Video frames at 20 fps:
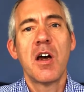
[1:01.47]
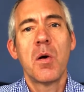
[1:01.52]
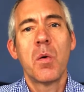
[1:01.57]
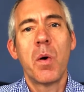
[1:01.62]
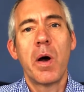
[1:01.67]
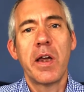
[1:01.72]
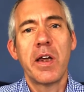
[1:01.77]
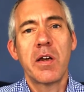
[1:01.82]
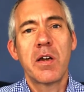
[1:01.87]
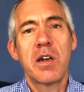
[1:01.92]

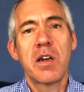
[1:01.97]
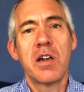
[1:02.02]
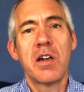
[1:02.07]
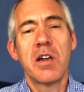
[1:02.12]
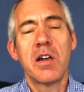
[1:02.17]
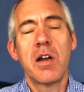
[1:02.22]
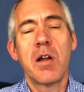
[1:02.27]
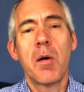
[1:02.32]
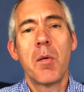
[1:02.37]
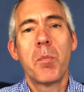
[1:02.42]
where you
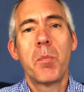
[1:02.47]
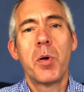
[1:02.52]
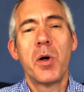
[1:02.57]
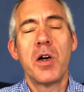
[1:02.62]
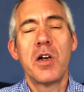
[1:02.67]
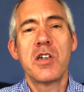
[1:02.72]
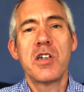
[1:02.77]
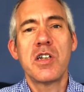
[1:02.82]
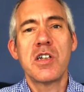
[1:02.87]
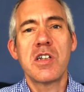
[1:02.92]
can
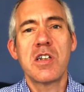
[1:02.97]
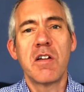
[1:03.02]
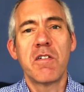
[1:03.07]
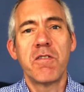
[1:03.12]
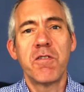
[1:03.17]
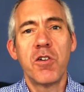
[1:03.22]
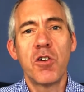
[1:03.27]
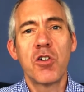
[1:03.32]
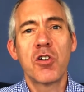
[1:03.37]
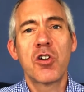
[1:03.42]
purchase the
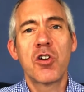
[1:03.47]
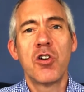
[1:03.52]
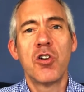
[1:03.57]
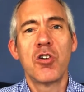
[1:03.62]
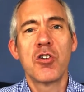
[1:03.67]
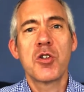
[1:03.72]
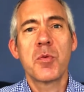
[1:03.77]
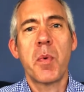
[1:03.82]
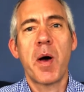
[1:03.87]
full course